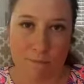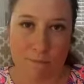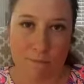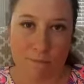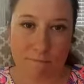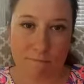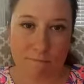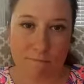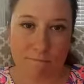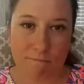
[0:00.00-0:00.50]

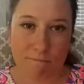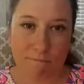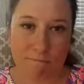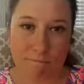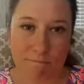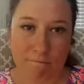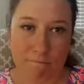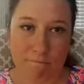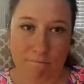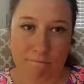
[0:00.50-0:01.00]

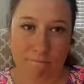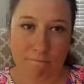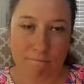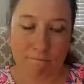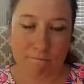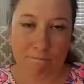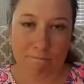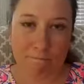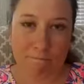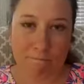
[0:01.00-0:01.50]

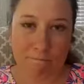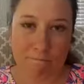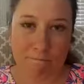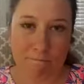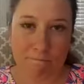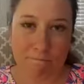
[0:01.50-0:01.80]
[no speech]